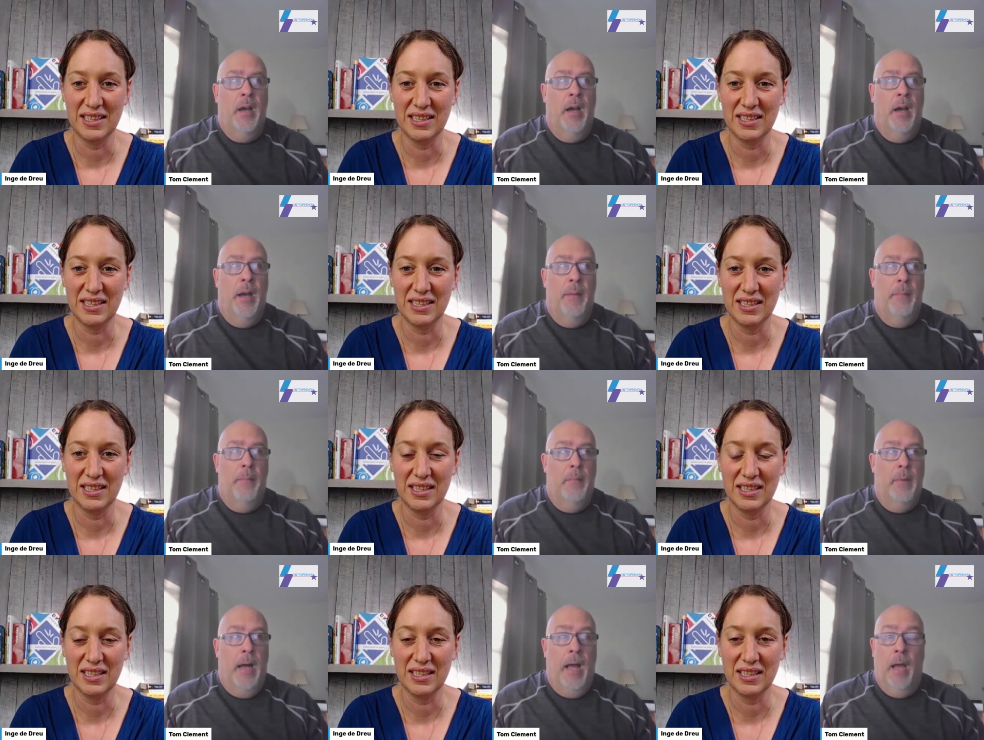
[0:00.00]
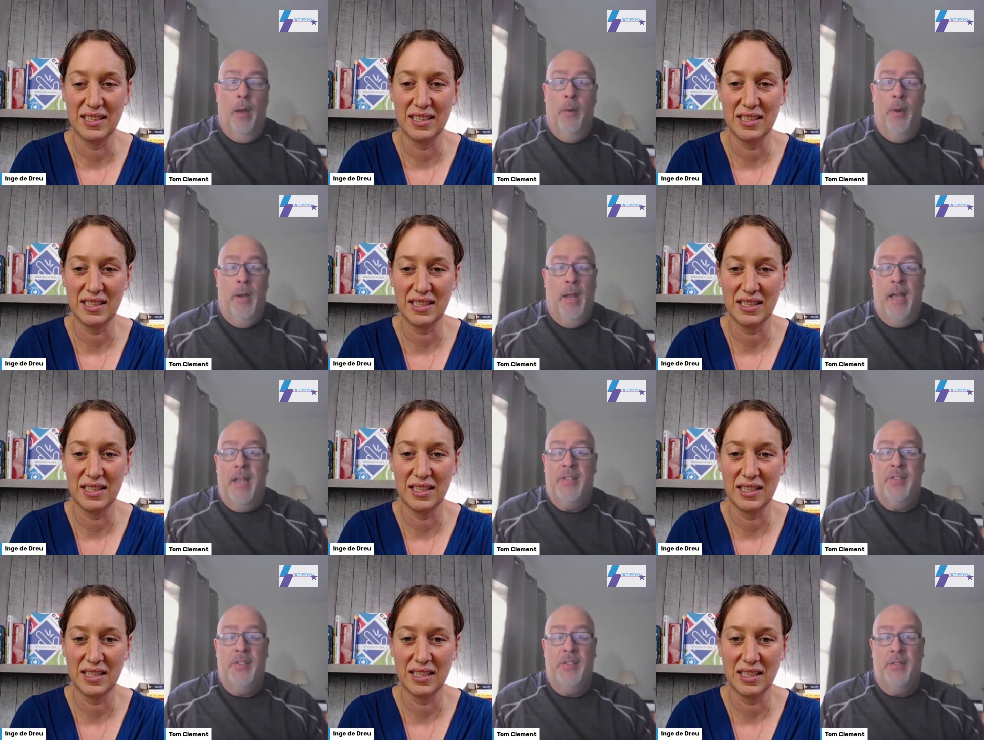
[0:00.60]
Speaker 1: um, I would
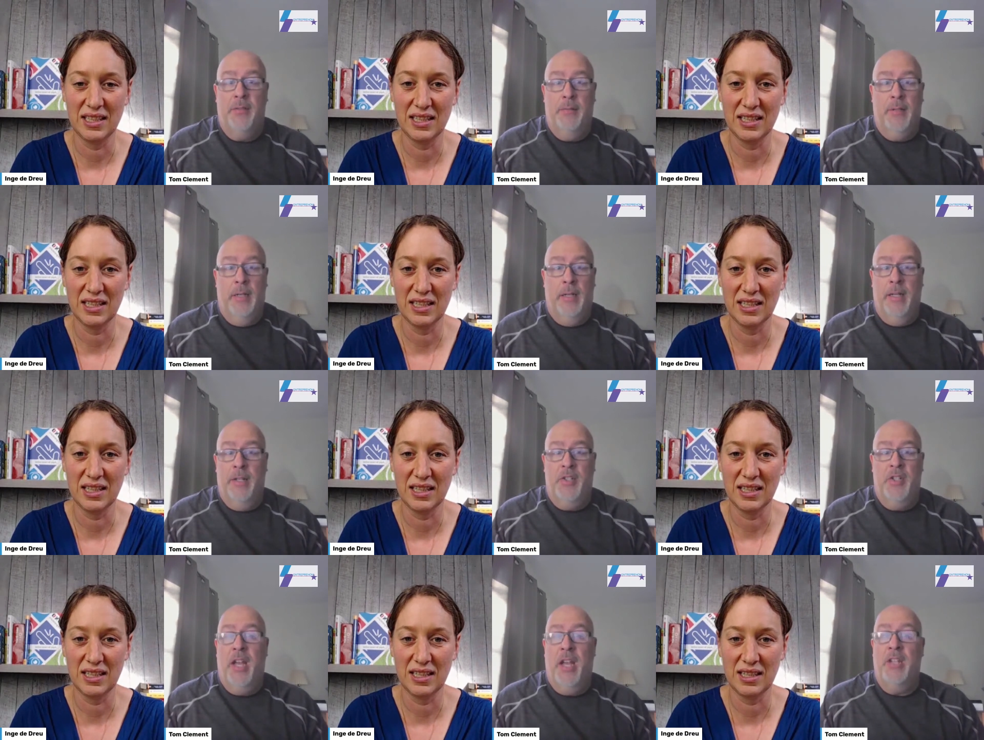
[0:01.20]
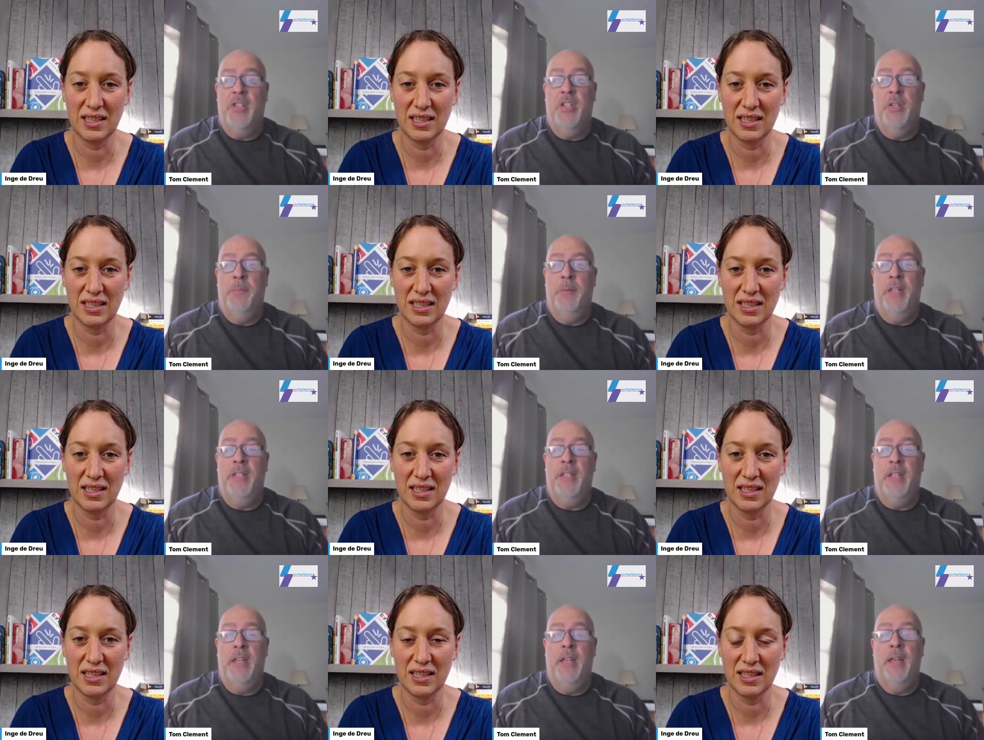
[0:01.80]
ask uh,
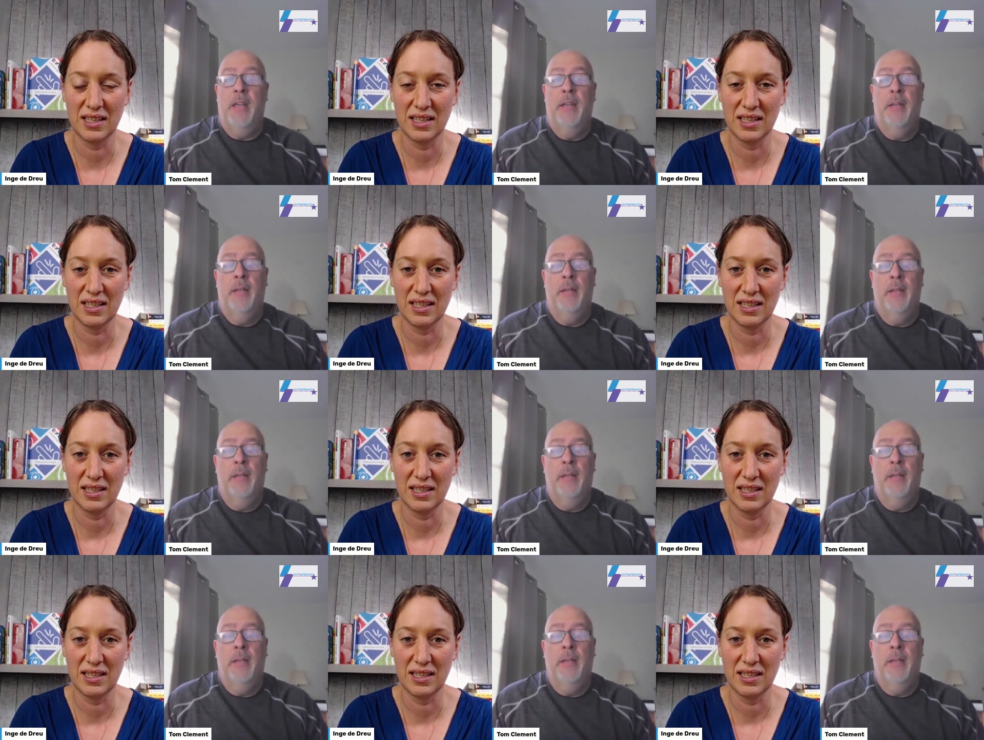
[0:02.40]
ChatGPT.